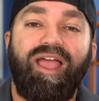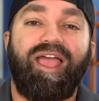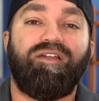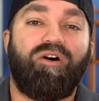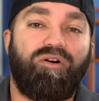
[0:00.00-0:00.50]

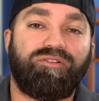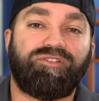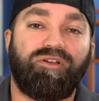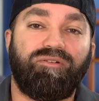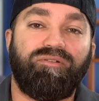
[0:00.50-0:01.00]
and
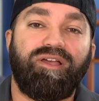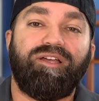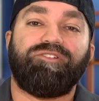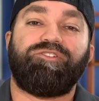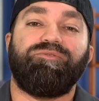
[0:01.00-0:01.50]
also
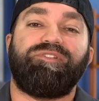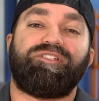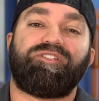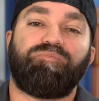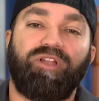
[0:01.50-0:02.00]
to
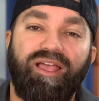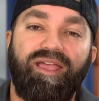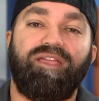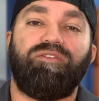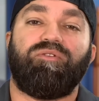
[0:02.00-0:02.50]

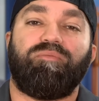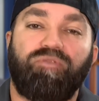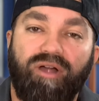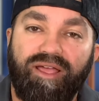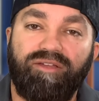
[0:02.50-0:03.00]
display your
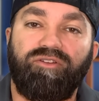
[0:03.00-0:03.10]
brand,